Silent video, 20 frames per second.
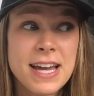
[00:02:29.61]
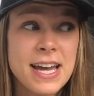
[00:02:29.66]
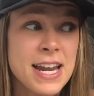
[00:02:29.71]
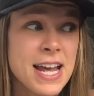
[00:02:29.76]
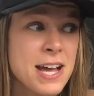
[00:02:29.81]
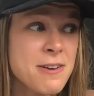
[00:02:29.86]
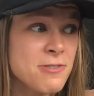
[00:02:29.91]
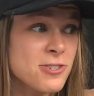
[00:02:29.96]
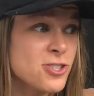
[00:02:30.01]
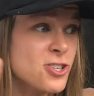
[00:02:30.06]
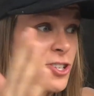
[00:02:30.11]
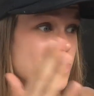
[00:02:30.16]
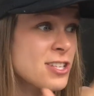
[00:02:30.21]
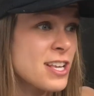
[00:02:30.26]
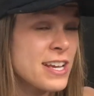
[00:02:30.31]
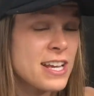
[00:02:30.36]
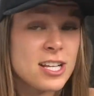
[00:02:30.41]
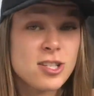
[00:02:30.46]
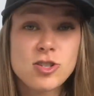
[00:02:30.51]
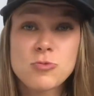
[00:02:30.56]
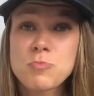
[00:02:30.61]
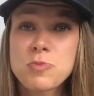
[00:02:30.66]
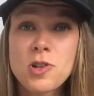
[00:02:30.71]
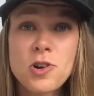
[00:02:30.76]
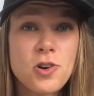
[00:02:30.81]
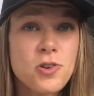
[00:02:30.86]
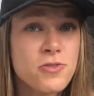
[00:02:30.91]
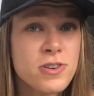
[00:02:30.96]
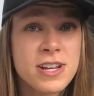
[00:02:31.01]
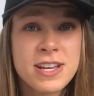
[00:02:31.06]
and I was just like
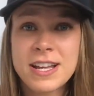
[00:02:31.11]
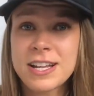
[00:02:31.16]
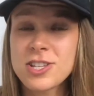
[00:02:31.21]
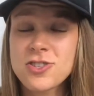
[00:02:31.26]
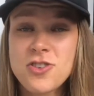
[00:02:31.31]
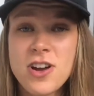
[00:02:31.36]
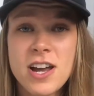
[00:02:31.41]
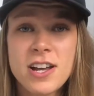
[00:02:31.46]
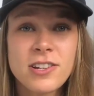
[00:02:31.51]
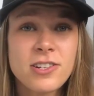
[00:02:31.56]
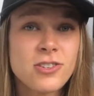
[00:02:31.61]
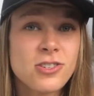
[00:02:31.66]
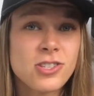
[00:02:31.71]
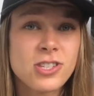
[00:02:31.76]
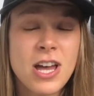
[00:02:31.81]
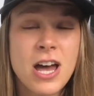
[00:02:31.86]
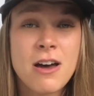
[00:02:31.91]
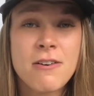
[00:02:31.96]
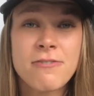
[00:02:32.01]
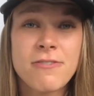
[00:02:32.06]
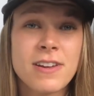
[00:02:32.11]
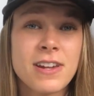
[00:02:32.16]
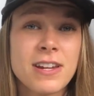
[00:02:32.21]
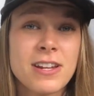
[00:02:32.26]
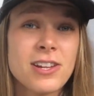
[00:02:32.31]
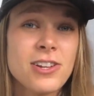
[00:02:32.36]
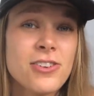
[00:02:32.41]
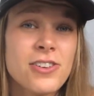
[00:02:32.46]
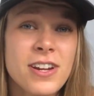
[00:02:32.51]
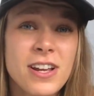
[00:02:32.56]
exploring and trying new stuff
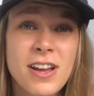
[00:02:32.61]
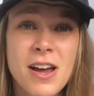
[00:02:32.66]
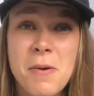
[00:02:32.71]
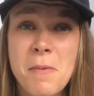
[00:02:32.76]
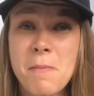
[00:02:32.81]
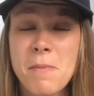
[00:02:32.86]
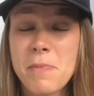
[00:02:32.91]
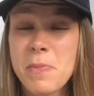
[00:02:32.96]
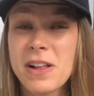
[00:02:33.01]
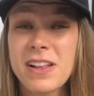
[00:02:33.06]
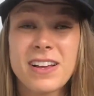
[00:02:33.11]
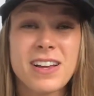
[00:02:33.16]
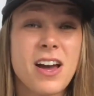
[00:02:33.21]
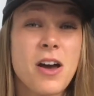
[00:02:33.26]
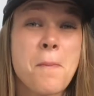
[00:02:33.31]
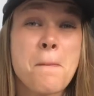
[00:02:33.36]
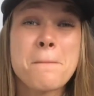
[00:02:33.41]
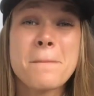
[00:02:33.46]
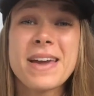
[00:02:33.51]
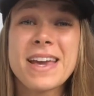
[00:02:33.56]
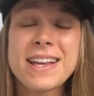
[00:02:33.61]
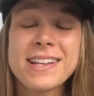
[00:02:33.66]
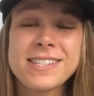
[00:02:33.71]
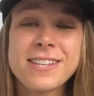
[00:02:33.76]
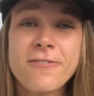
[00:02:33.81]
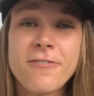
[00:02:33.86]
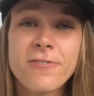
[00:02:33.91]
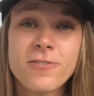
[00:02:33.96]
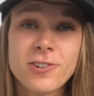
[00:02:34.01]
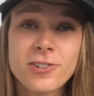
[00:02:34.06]
and learning about like
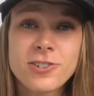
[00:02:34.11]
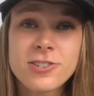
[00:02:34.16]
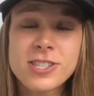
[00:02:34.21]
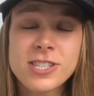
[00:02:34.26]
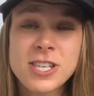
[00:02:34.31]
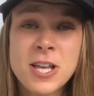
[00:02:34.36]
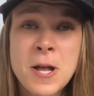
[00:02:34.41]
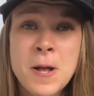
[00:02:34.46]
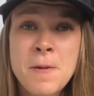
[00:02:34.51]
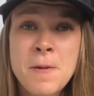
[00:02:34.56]
amazing foods.